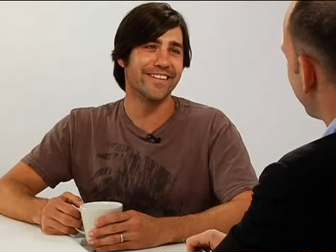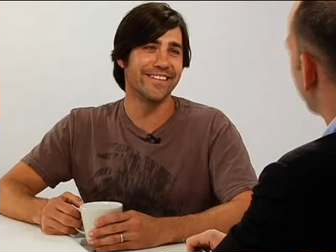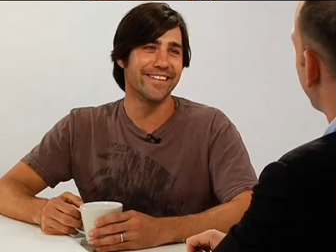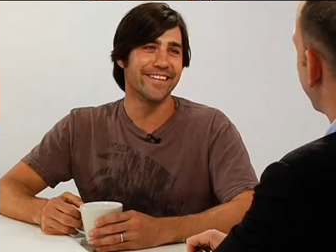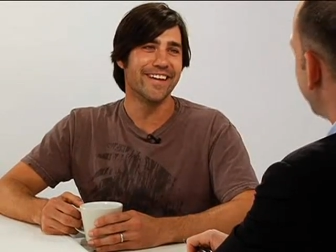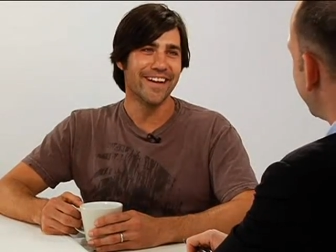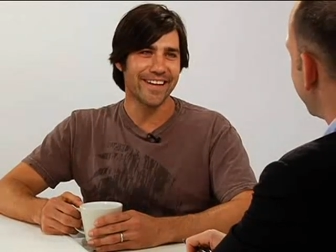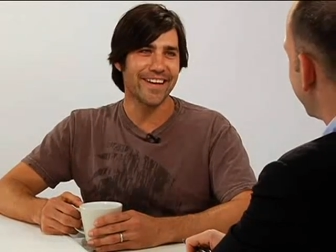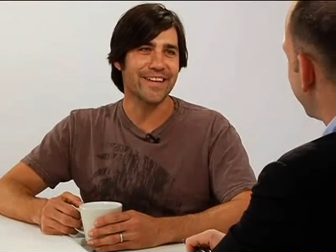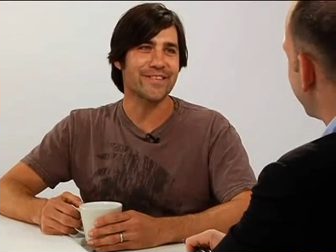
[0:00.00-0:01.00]
Really?
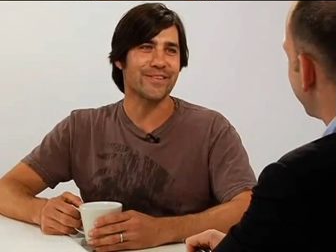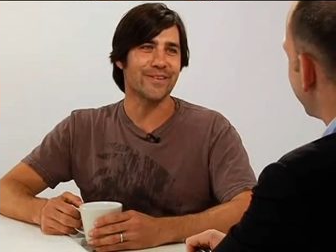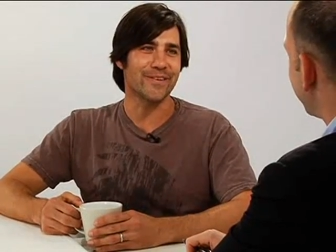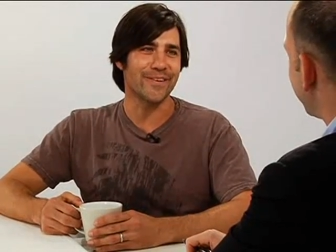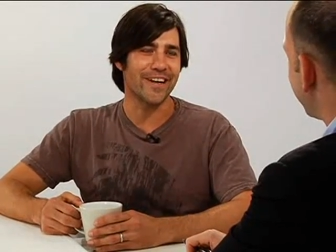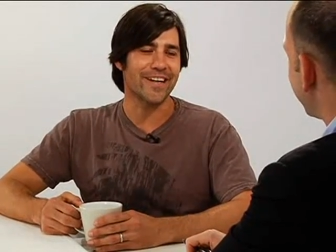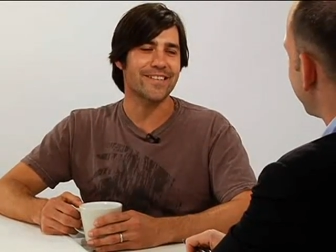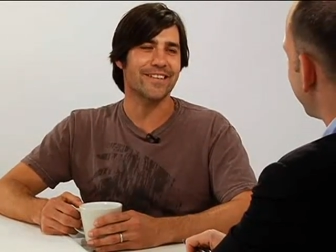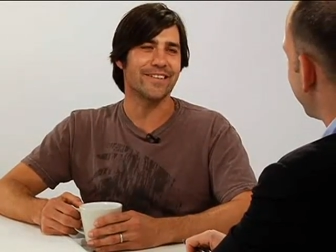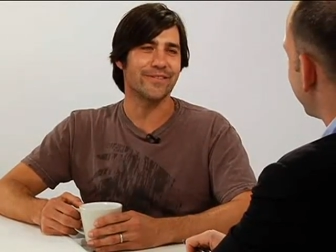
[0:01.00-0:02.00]
Yes, the local
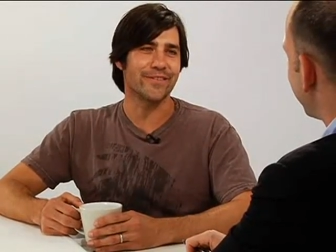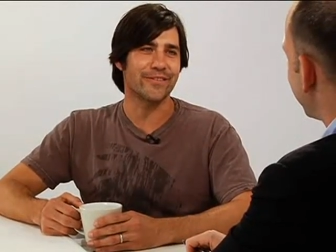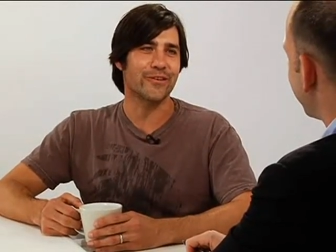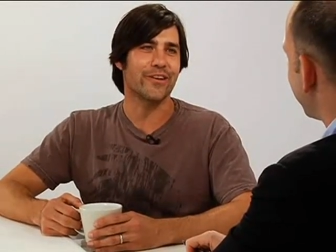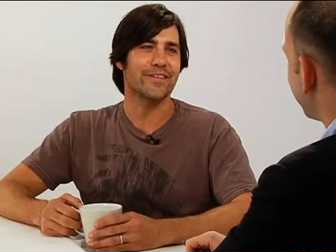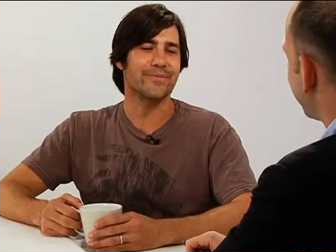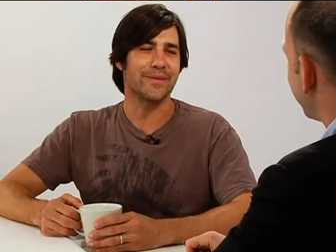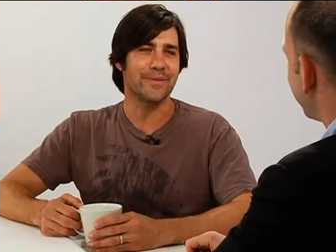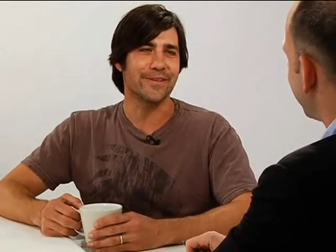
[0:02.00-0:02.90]
accent for Scranton